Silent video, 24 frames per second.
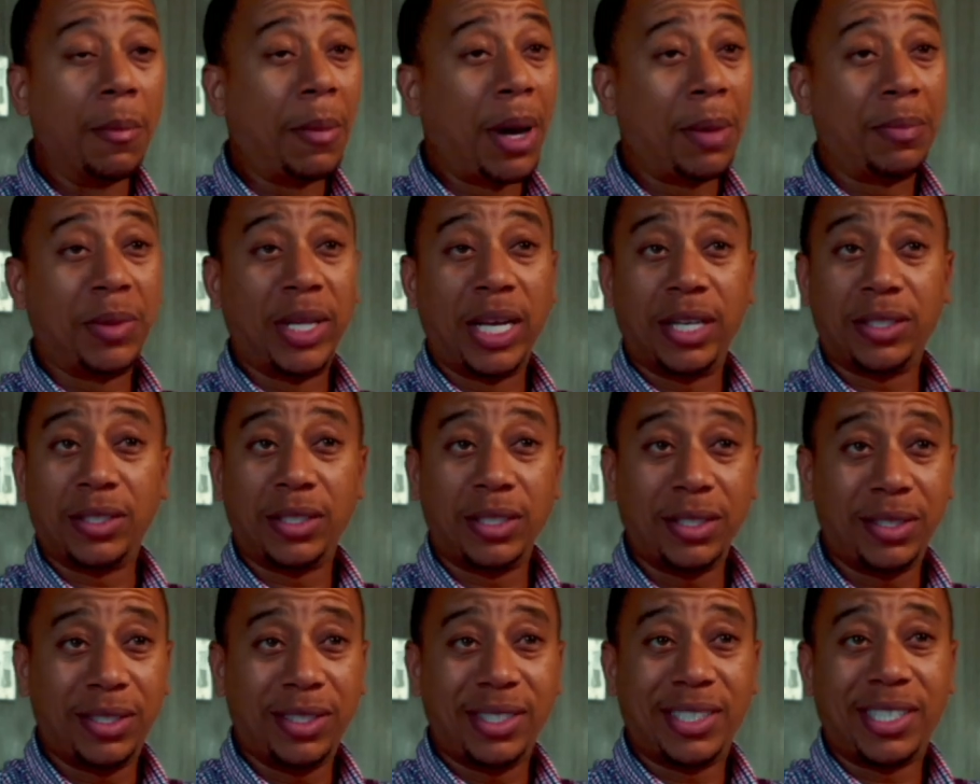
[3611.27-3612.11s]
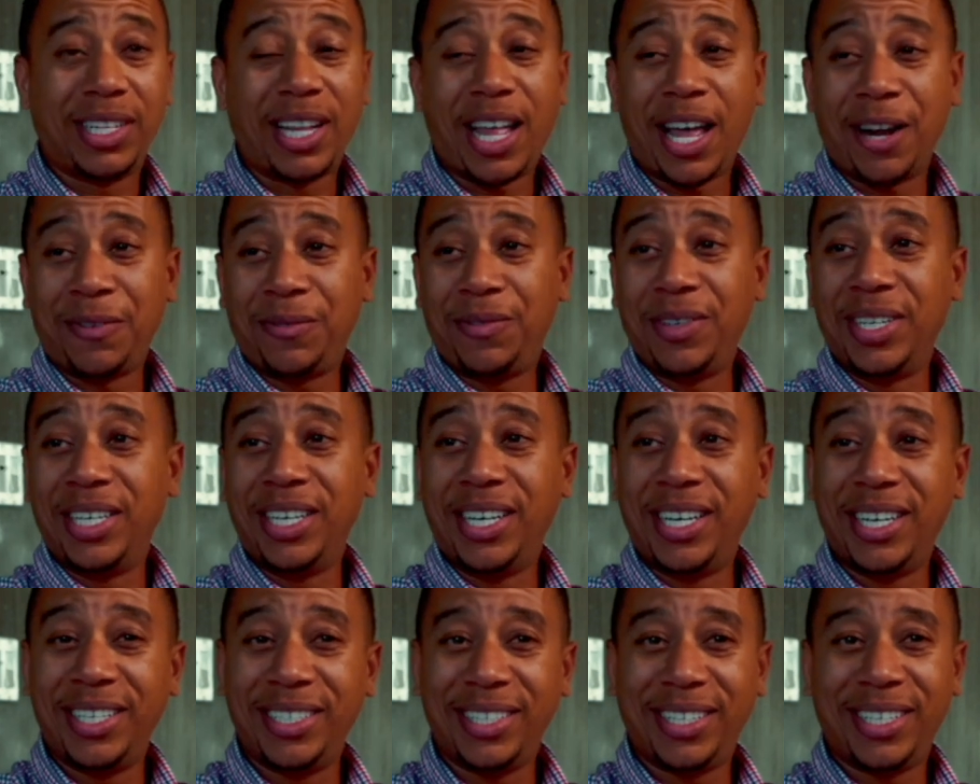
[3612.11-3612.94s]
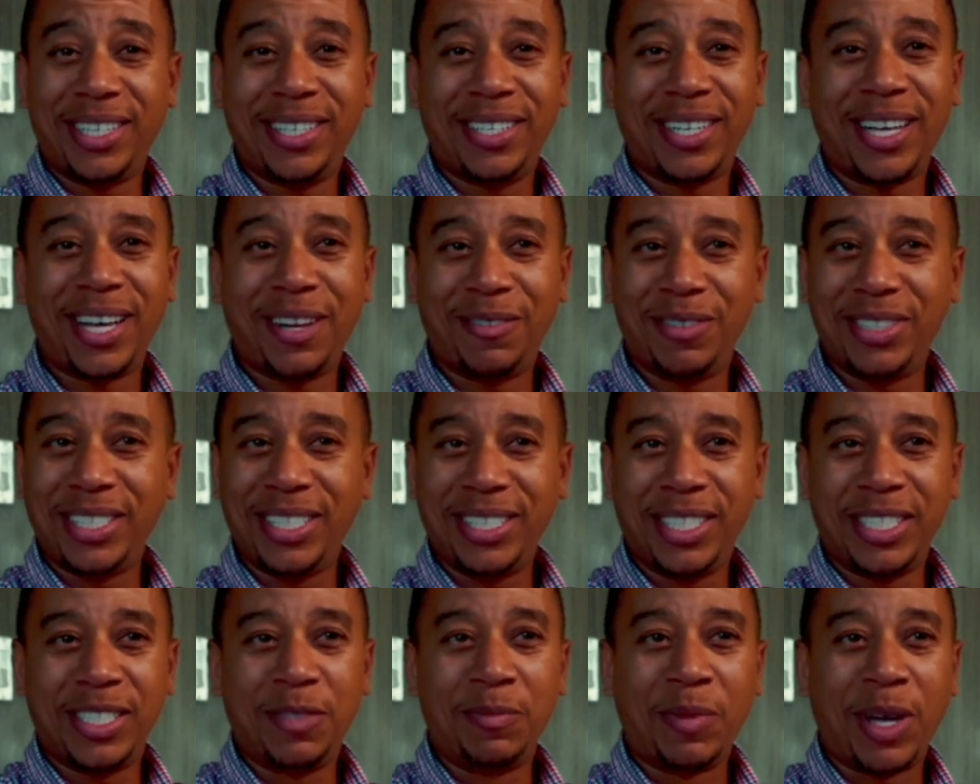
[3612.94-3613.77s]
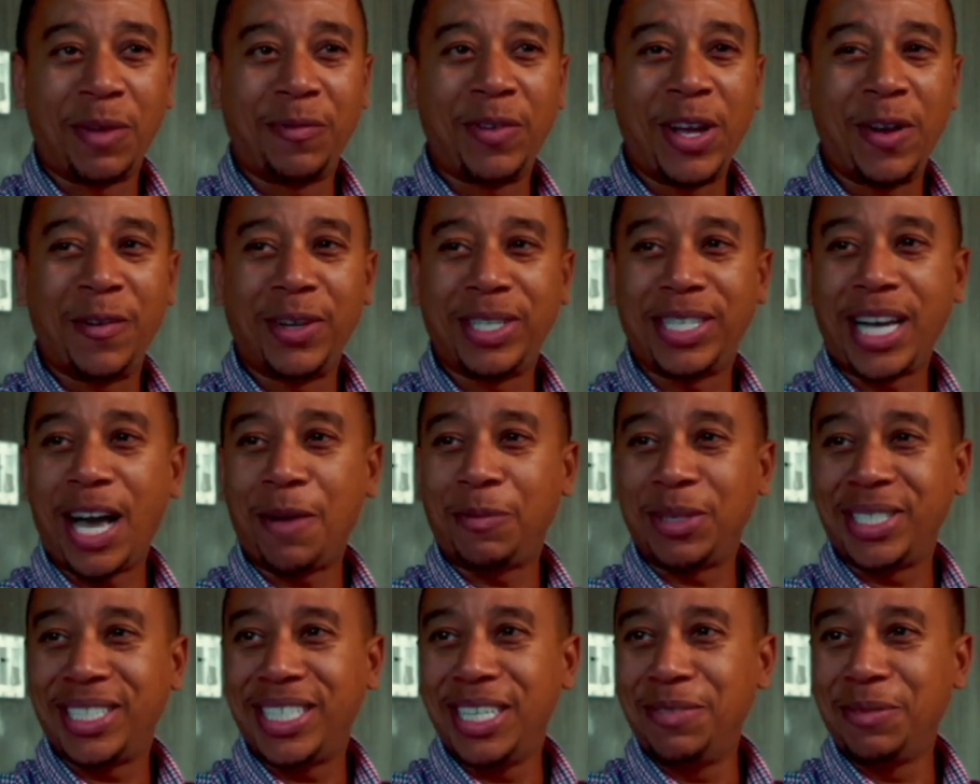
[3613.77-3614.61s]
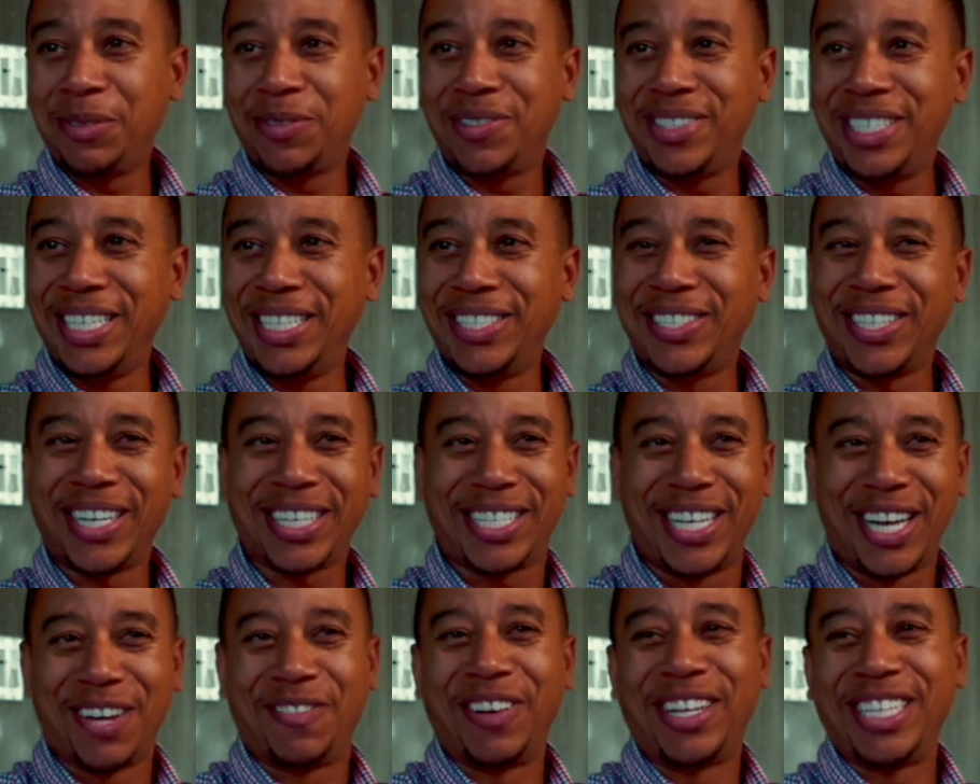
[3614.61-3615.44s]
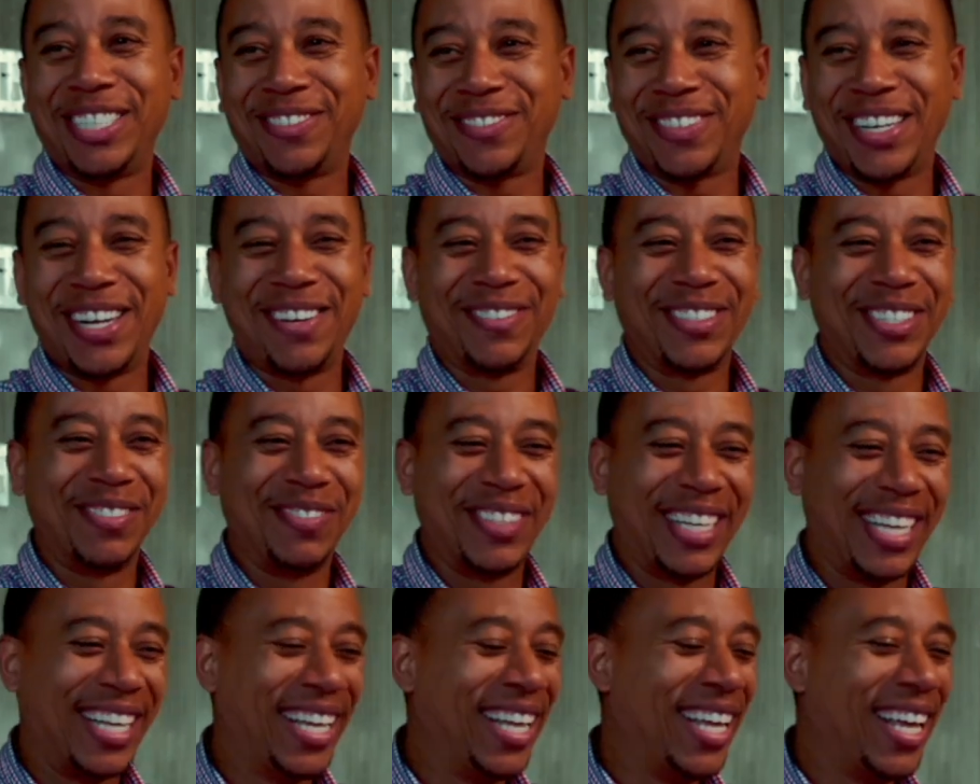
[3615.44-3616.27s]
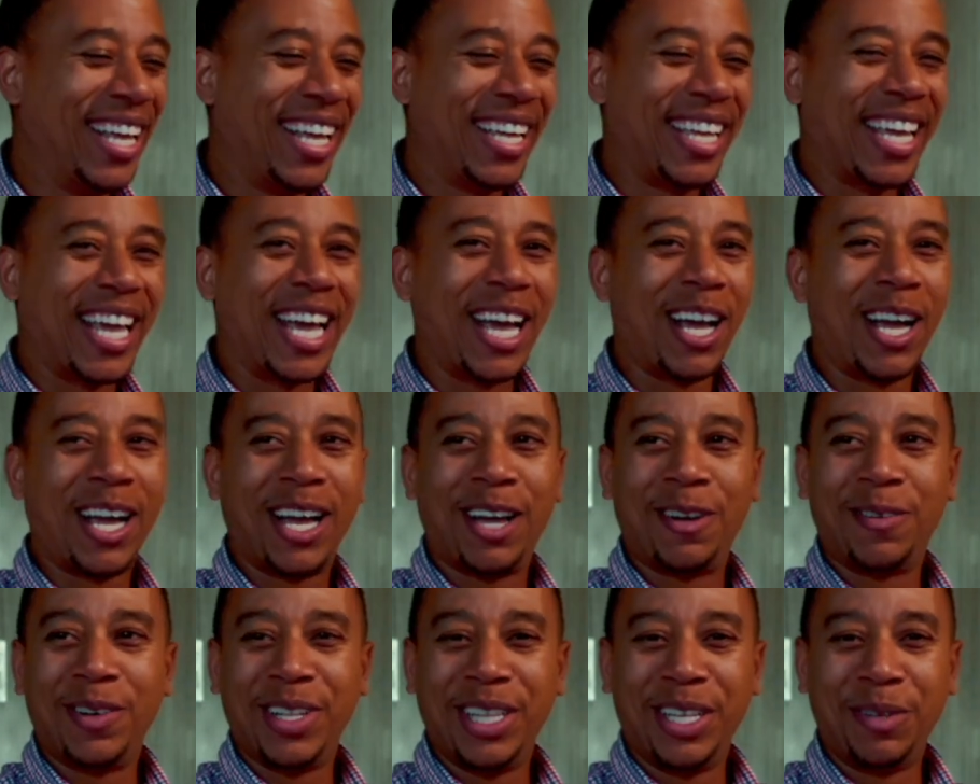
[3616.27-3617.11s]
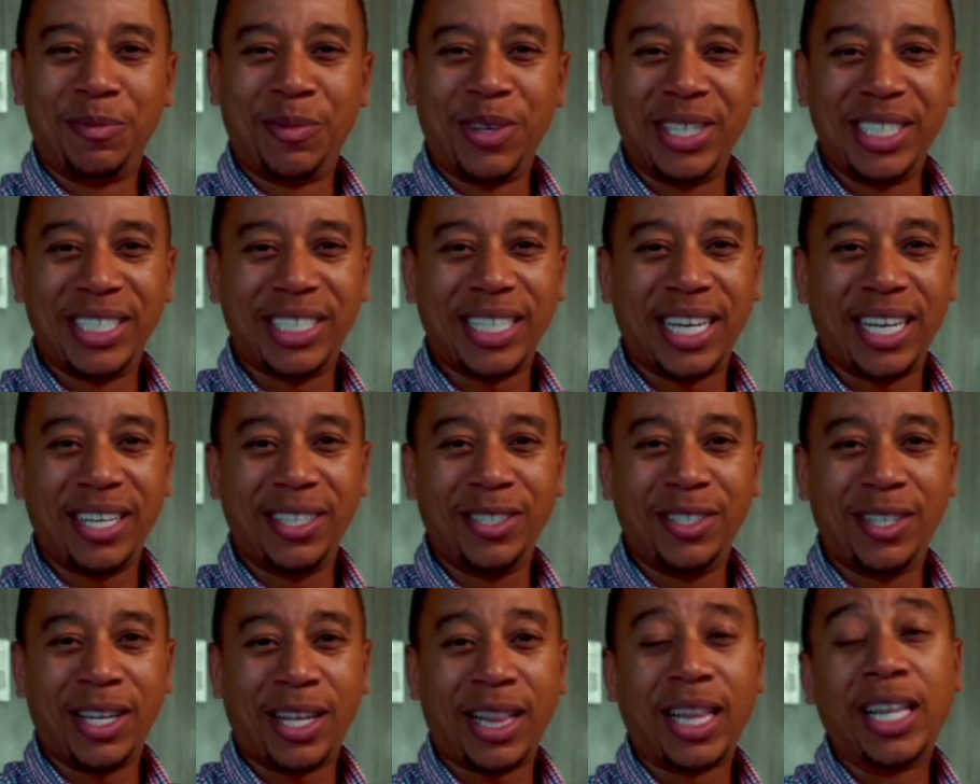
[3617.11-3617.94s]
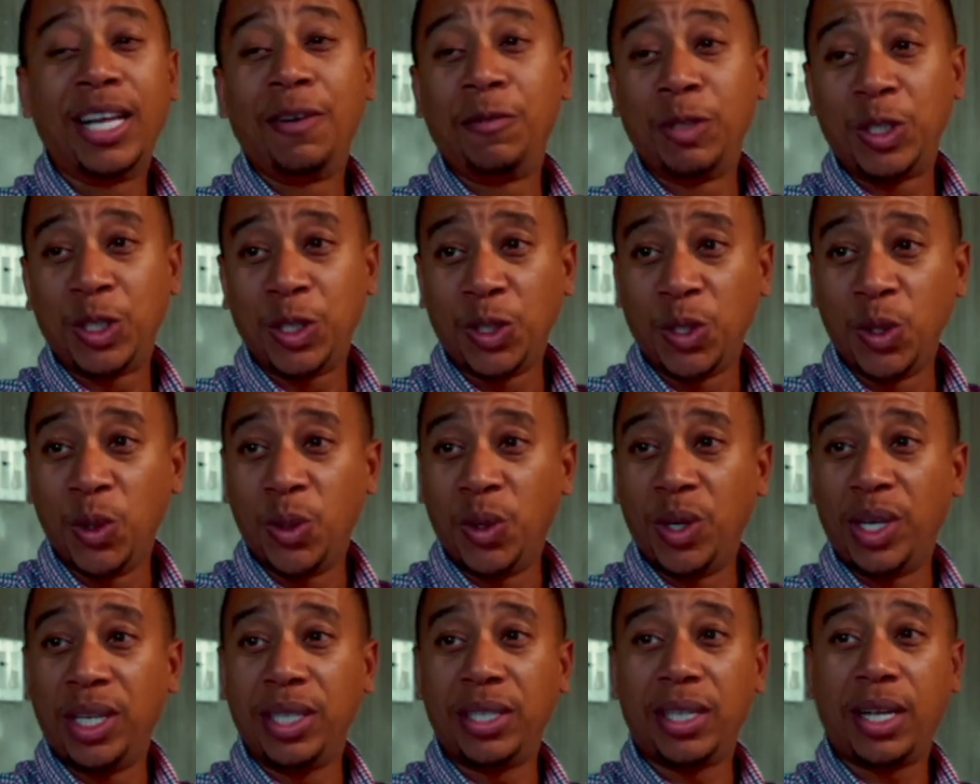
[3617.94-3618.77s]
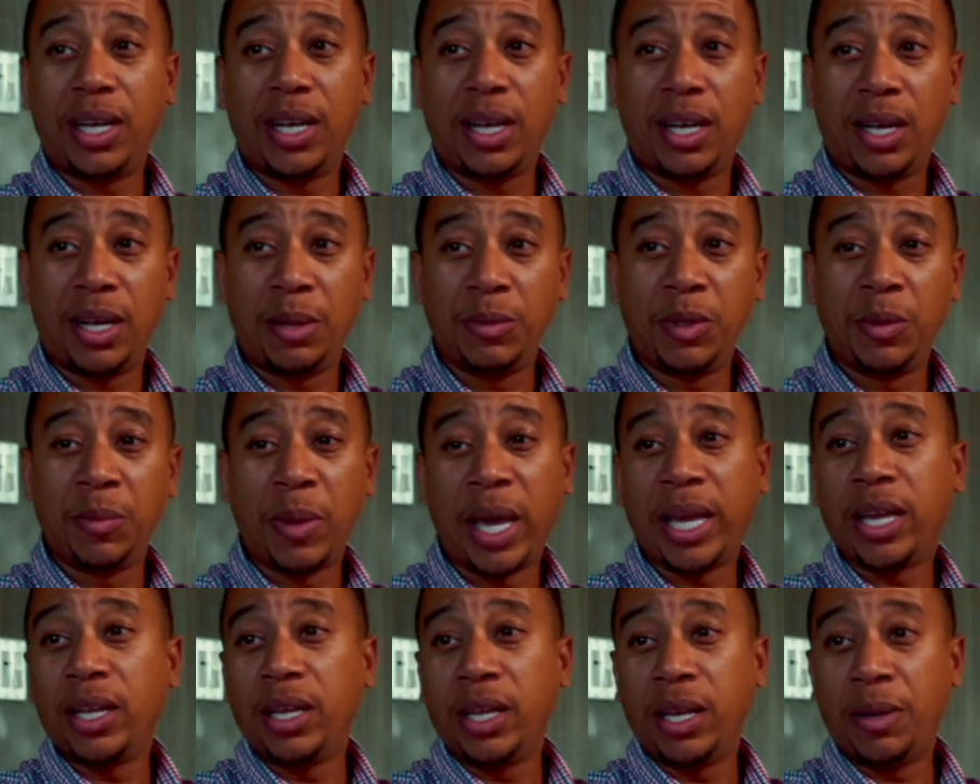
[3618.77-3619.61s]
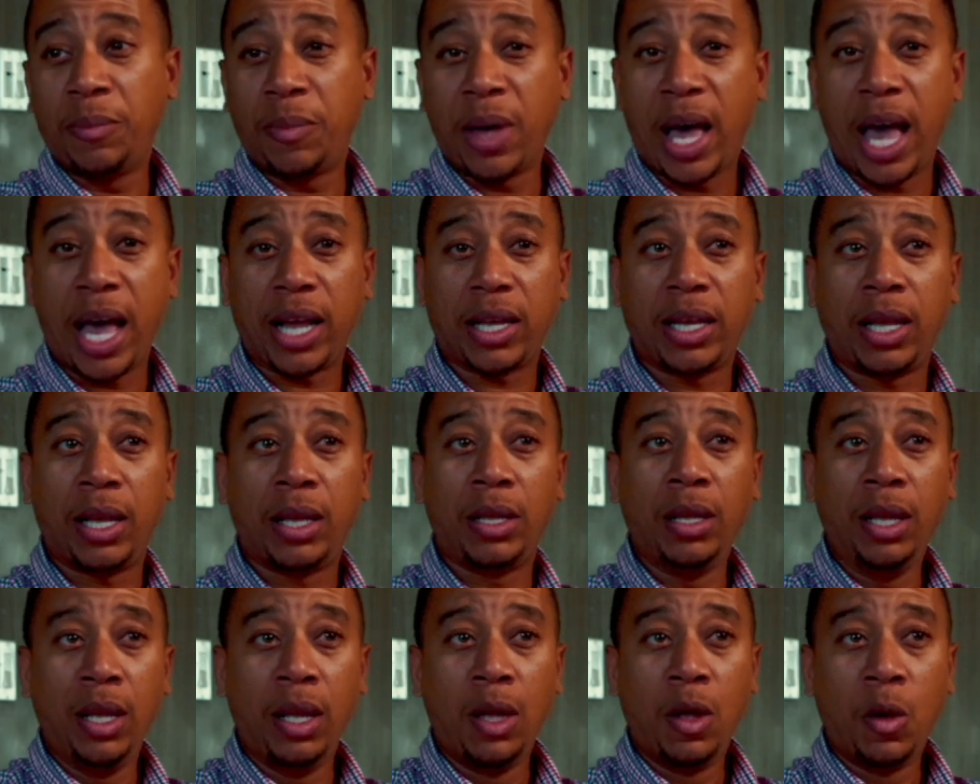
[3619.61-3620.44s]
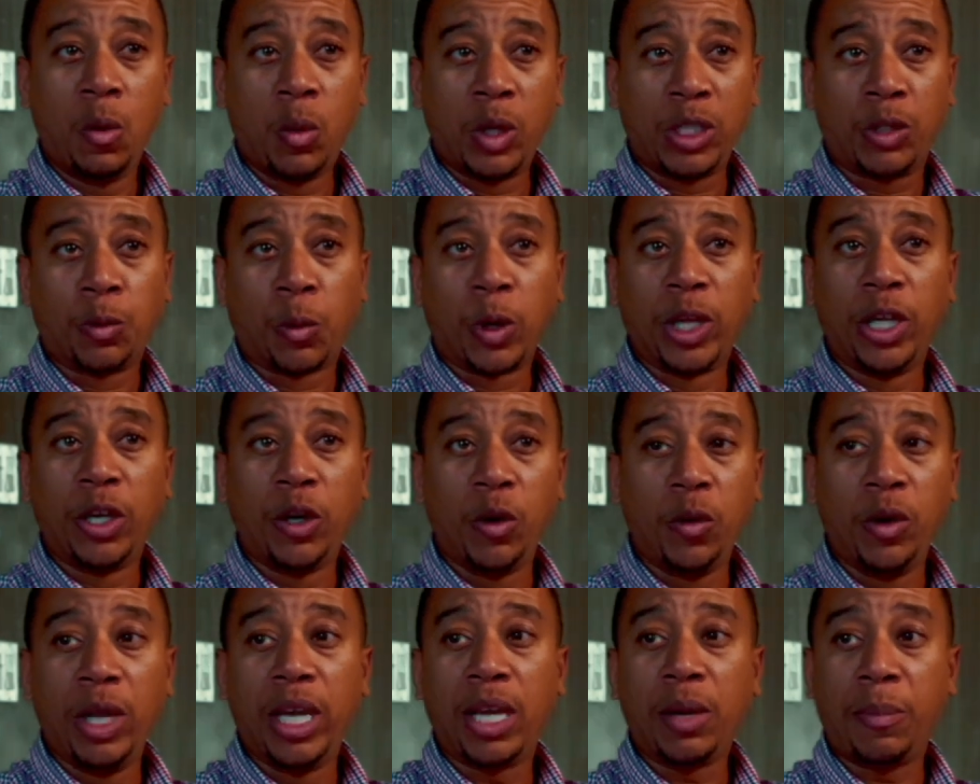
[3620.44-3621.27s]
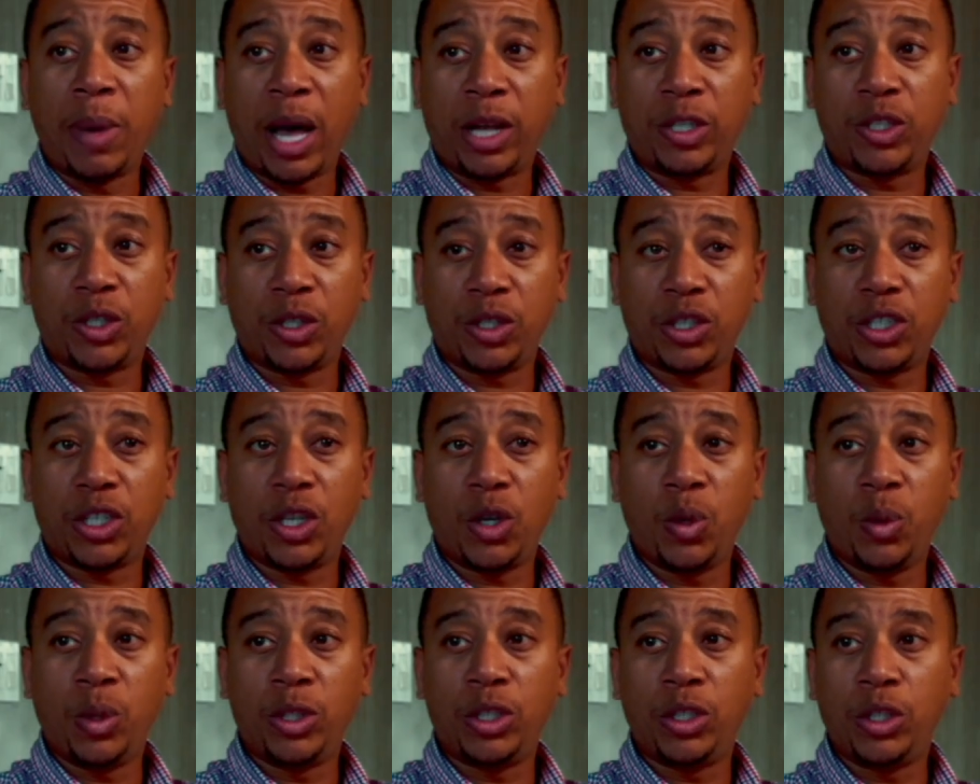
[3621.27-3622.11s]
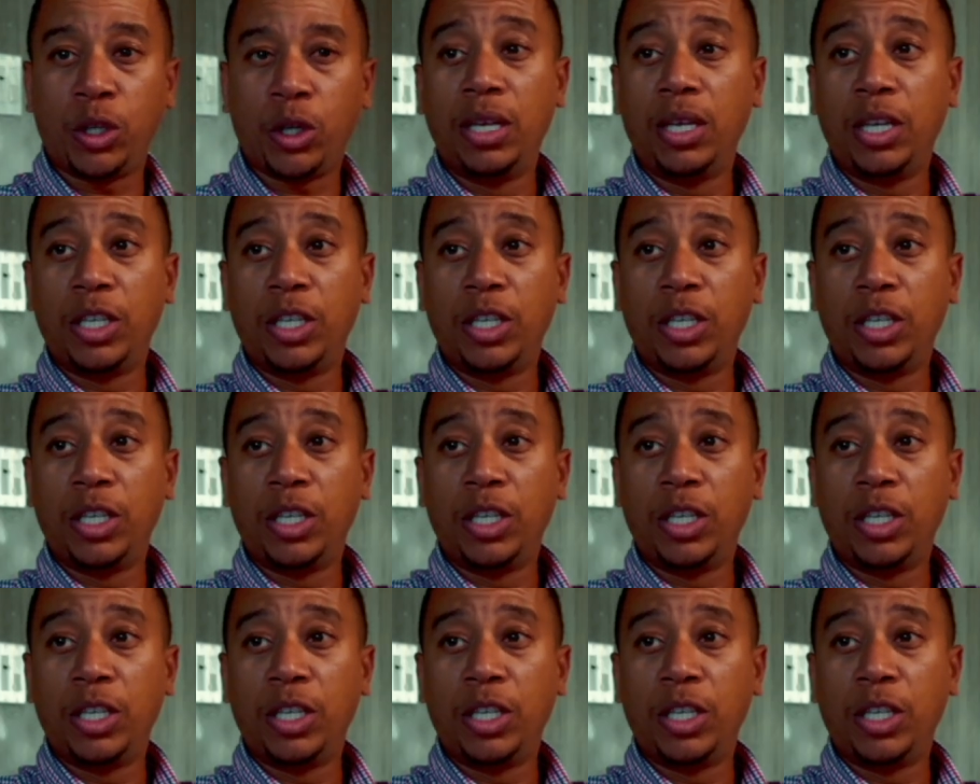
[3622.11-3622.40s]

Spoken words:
Yeah, my pleasure. This was a lot of fun. And obviously, this is my favorite topic, CMMC. So I talk about this forever. But yeah, I really appreciate it. I love what you're doing. You're making an impact. And what's really unique about your show is